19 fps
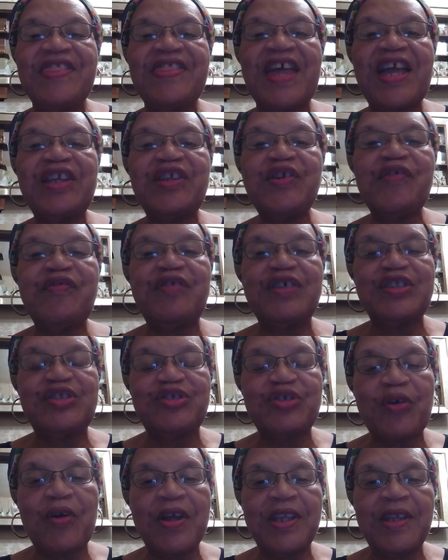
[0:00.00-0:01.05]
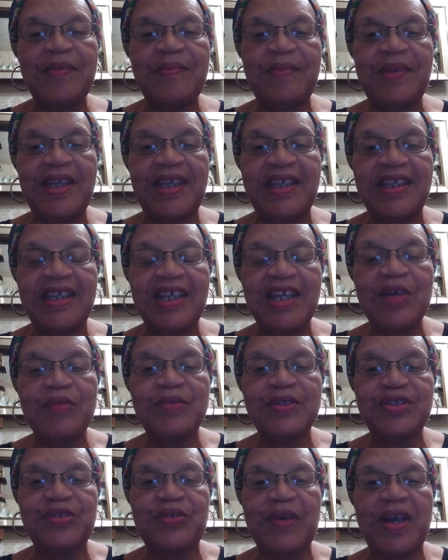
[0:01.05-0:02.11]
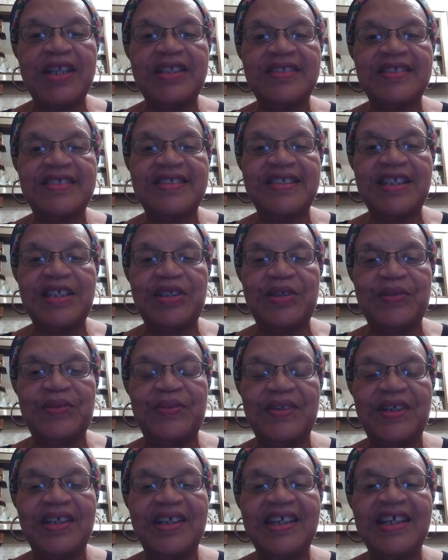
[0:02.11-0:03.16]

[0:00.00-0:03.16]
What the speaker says: Thank you for joining me. It was great to see you.